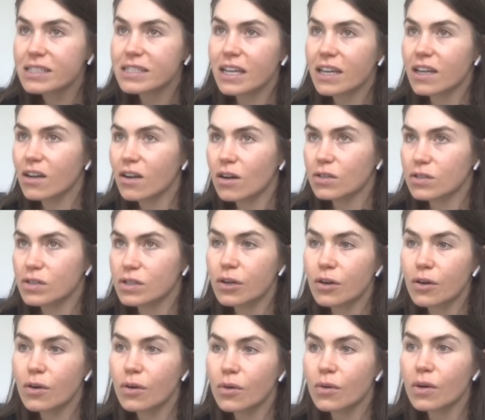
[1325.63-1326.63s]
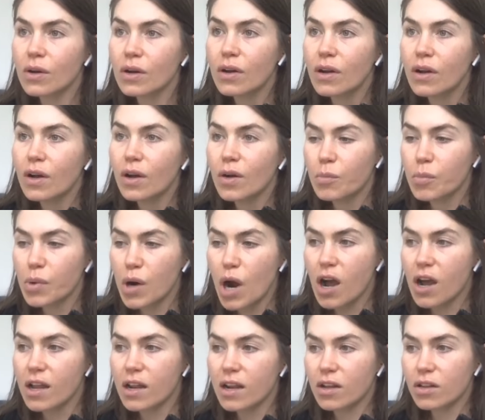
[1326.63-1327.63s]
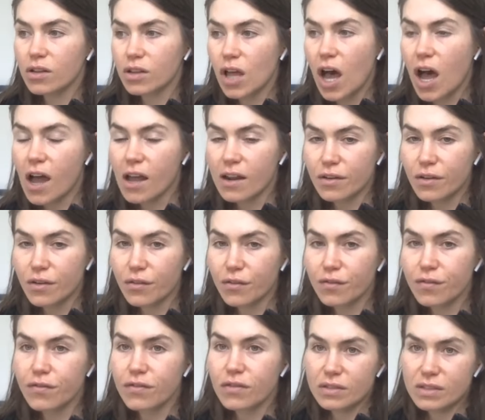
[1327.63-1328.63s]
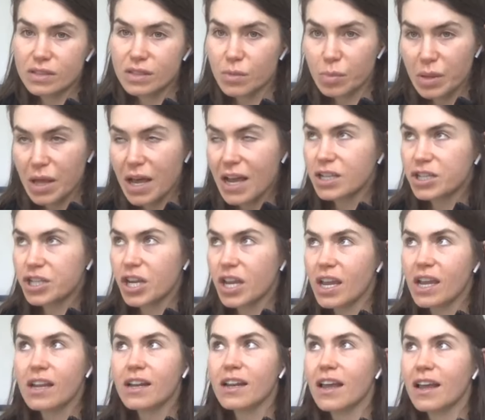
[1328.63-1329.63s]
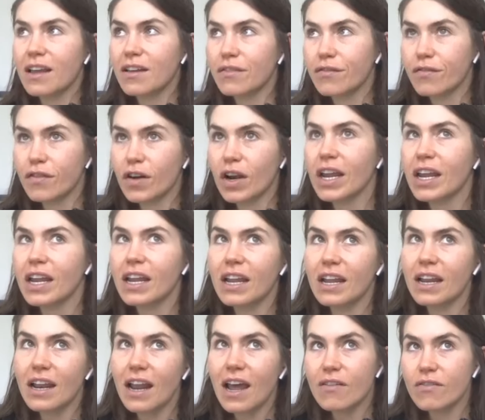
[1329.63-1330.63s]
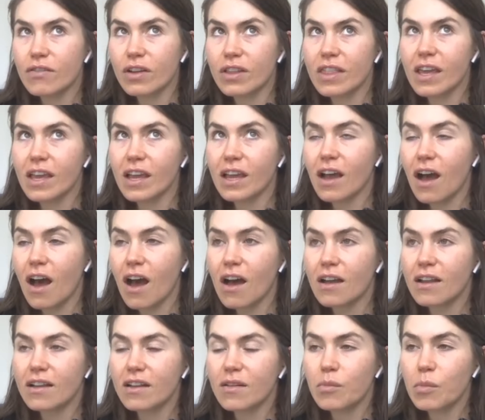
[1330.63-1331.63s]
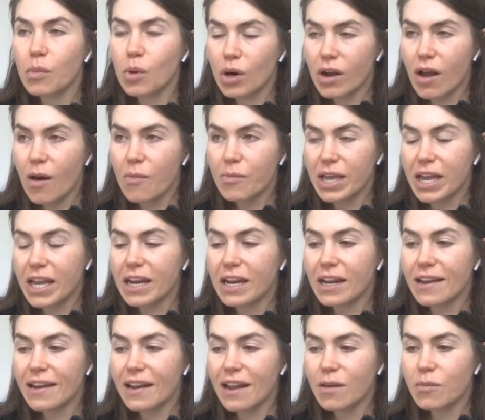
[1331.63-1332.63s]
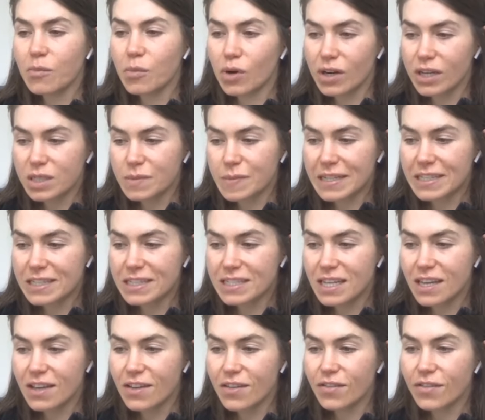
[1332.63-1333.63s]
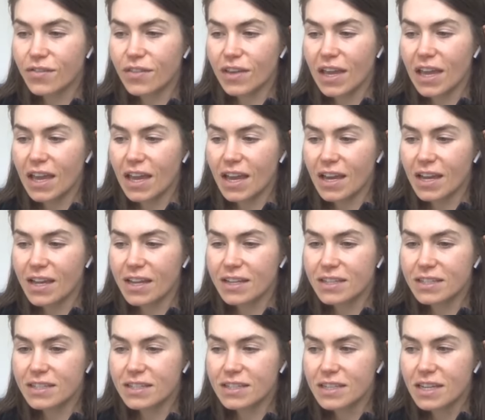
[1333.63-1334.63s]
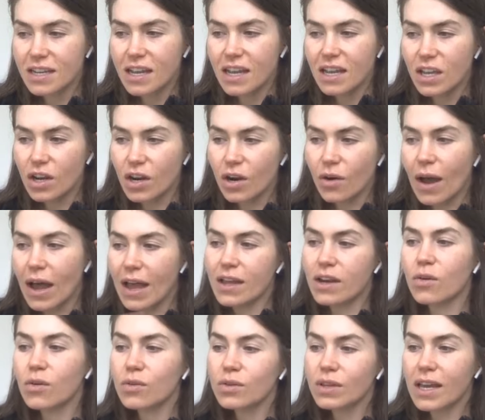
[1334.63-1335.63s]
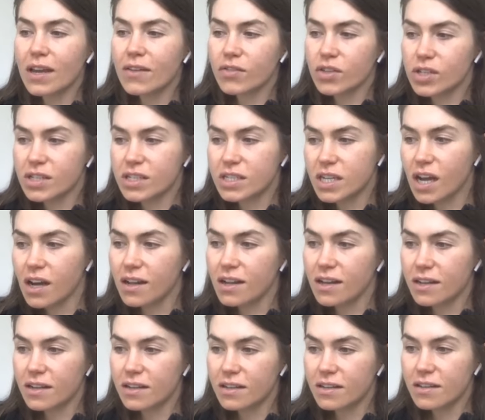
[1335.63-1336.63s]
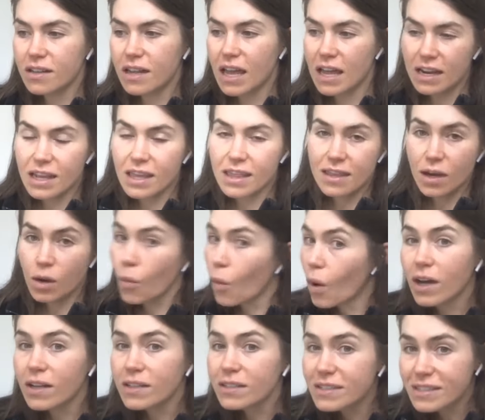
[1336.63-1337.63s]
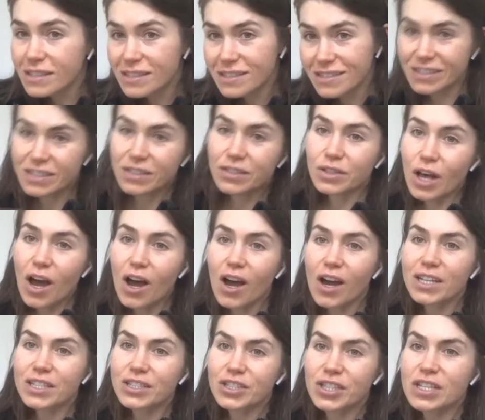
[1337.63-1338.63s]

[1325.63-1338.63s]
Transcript: It also brought a lot of supply chain and freight, and everything got more complicated and more expensive. And you know, I had only ever done anything once to launch.